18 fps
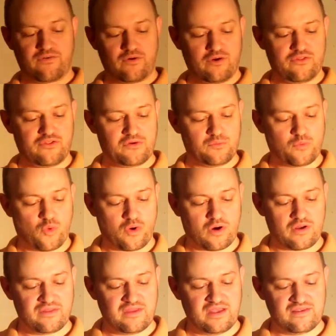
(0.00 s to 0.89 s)

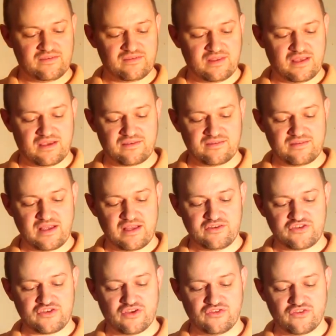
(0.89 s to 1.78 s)
Furthermore, these
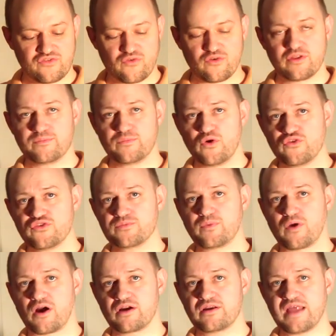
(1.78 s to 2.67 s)
extensions, for the
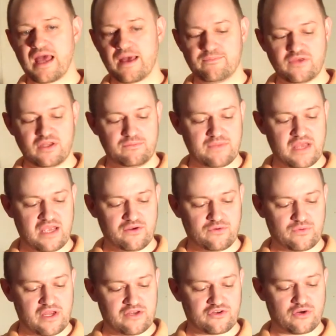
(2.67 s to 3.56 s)
most part, have been
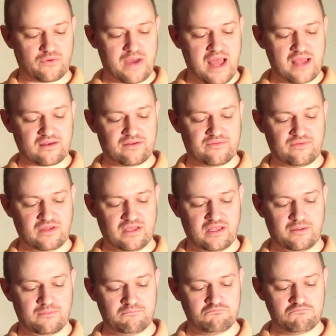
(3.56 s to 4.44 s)
made
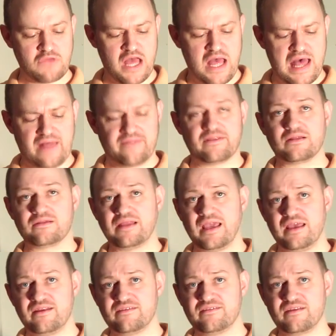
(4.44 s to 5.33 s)
retroactively. The
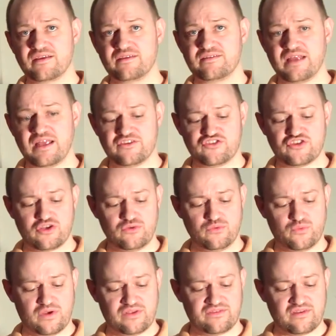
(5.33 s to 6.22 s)
latest
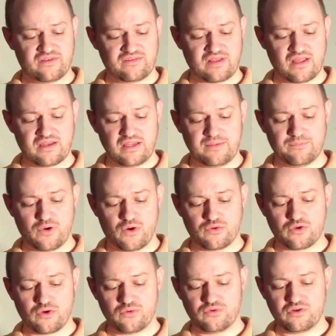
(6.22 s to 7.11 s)
extension was the Sonny
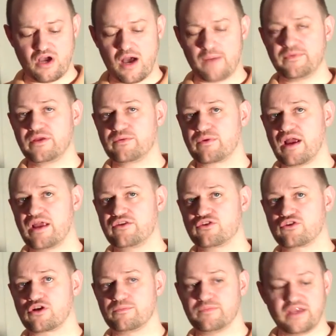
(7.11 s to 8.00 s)
Bono
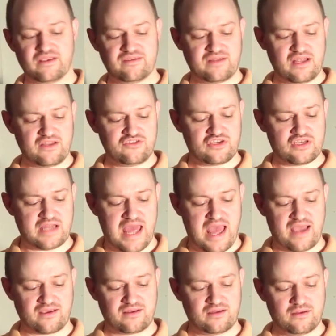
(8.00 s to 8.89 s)
Copyright Term Extension
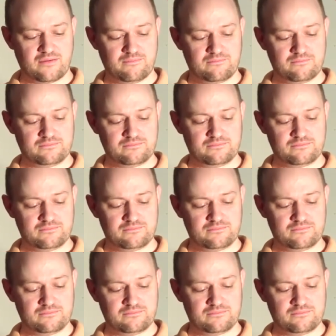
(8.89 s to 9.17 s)
Act.